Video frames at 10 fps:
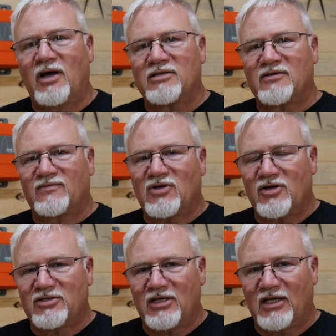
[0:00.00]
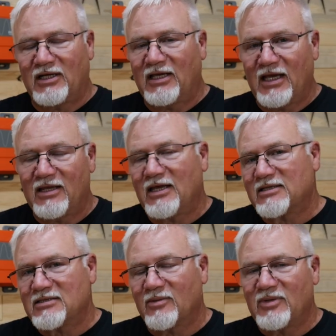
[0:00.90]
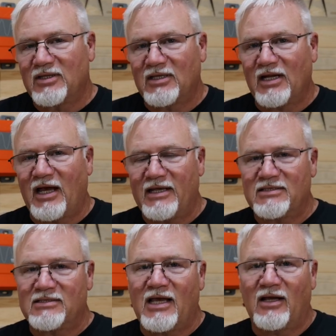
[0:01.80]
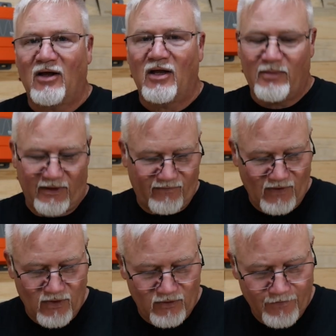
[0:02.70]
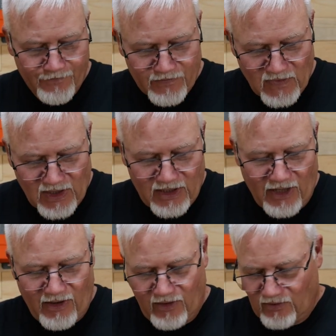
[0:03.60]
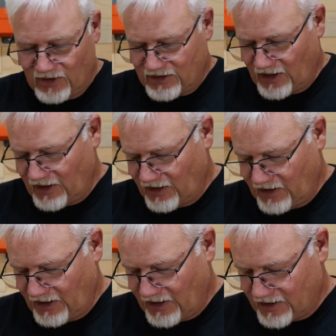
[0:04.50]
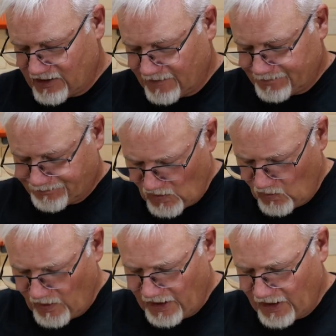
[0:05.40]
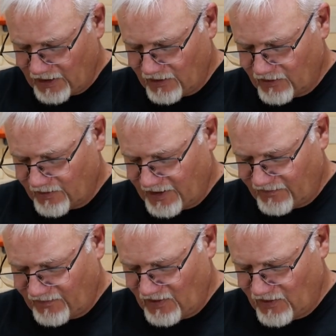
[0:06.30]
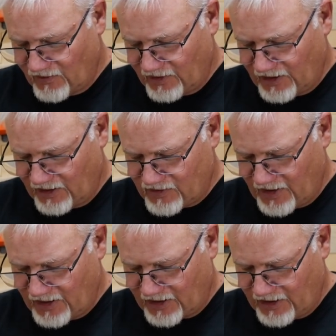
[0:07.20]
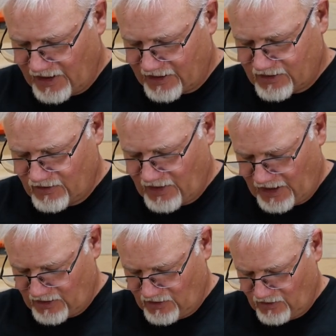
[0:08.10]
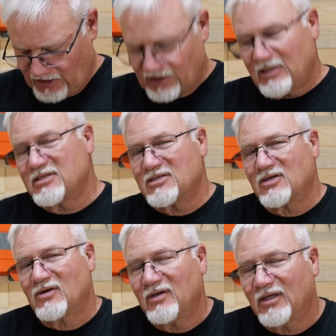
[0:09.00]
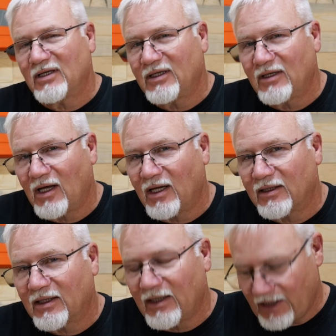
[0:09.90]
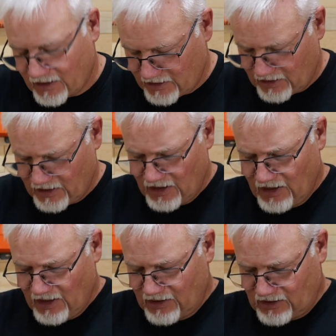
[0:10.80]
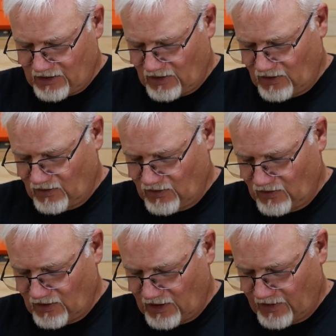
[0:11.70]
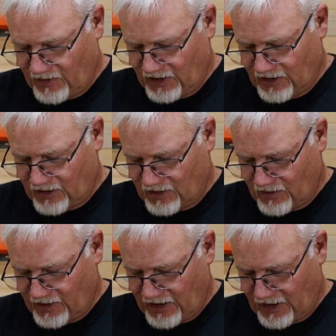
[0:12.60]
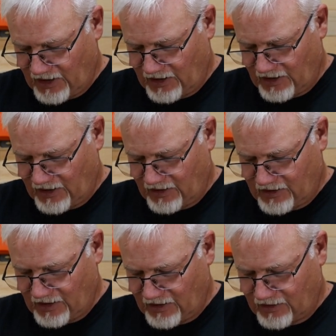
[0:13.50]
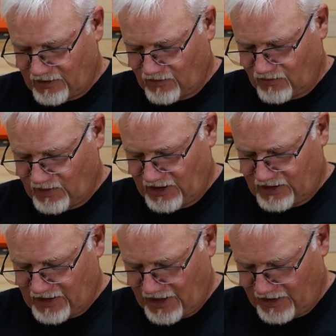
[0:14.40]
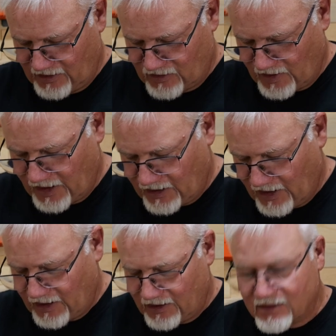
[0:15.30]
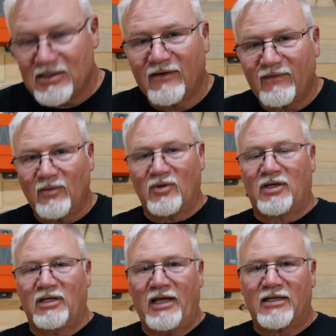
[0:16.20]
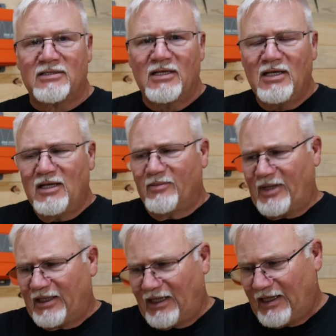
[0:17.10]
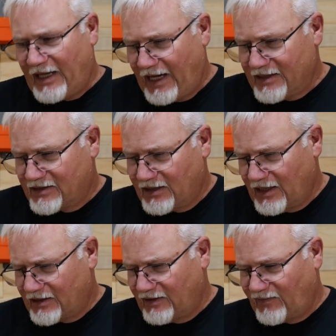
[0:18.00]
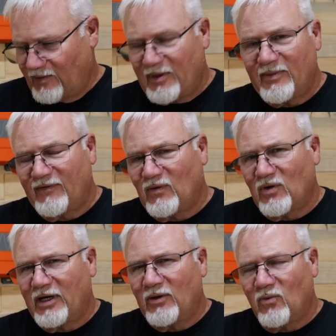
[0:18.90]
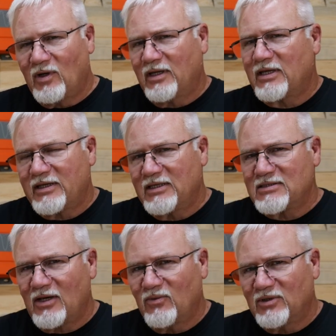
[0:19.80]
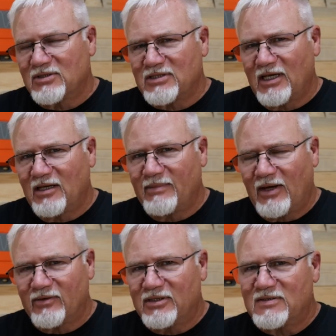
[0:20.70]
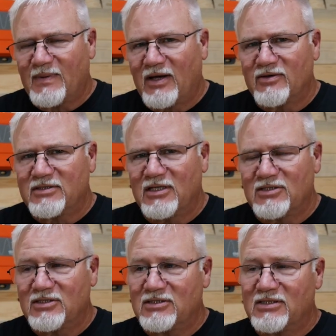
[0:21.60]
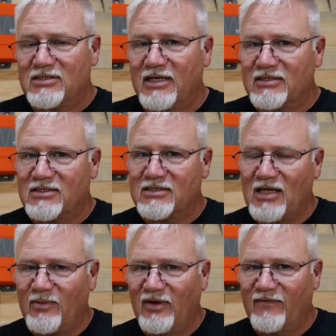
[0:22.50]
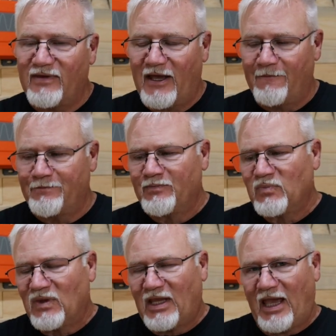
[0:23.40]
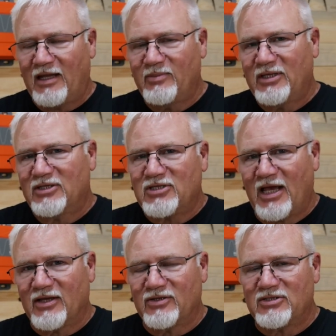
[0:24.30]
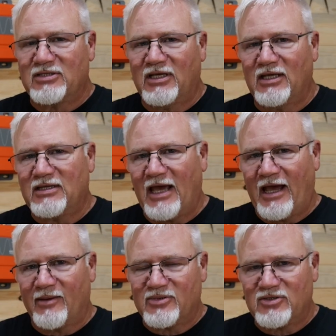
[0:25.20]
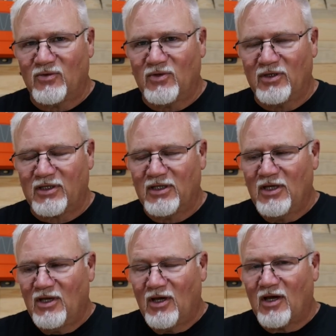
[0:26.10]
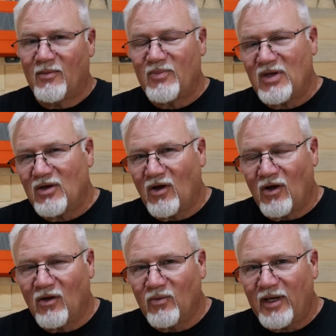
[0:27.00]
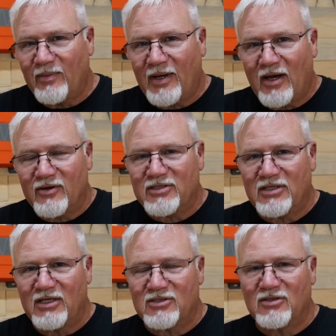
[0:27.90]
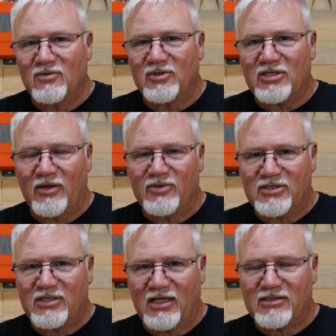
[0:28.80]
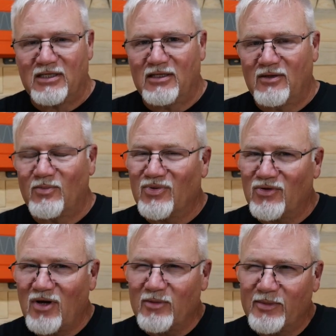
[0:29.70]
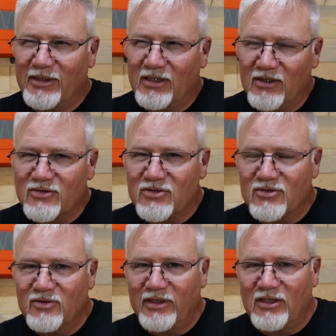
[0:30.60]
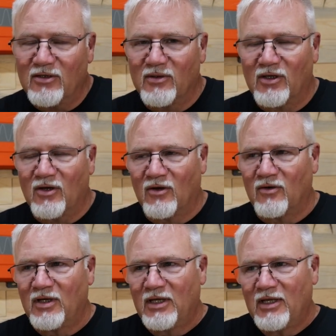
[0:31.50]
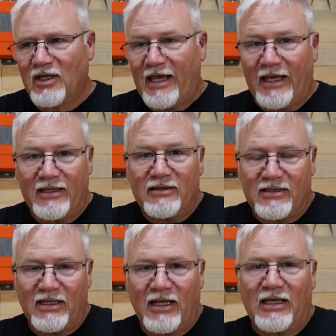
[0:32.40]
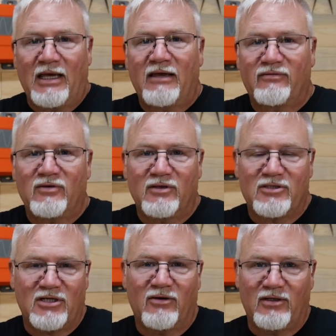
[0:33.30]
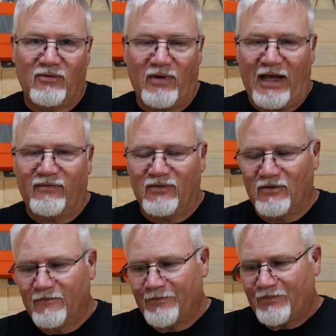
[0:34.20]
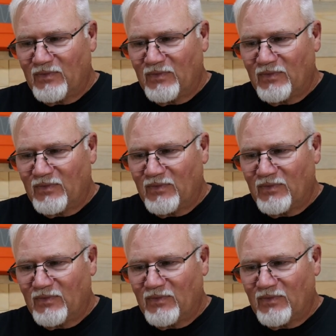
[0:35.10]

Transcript: watts of charging, and again, that's something that I set on my phone. Now, I will tell you this, when I go to my phone and I try to connect to that unit, it is currently not connecting. So I'm going to go ahead and tell it to reset and try again and see if it will connect. But it has connected for me before, and one of the things I will say about these power stations is that some of them can be a challenge to get the apps to work. The Allway Power Station, which I was testing probably closer to a year ago and that I gave to a charity raffle,